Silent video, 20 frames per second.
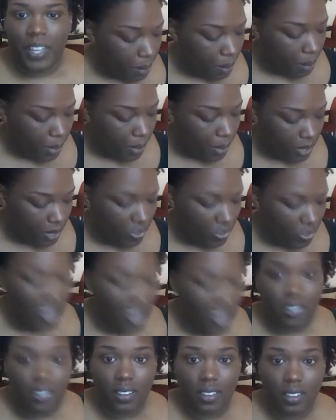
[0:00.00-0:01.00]
But
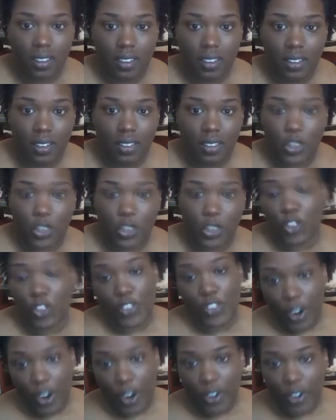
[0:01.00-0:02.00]
then the
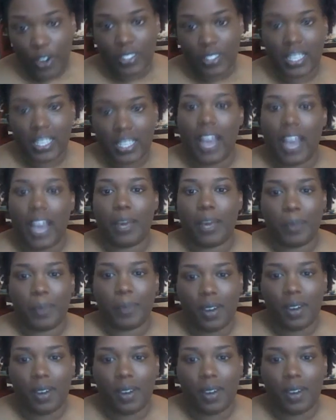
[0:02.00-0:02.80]
third type